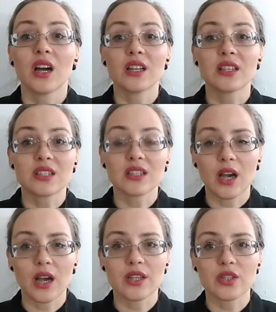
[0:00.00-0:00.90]
It's
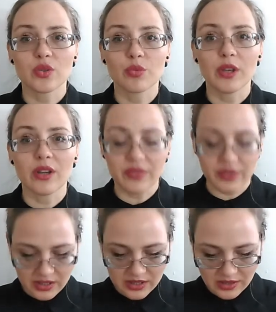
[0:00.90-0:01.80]
nice to be a
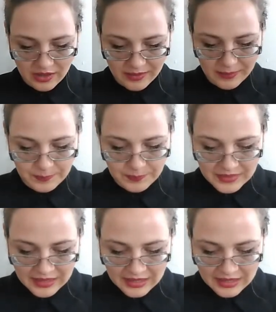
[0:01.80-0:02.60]
victim.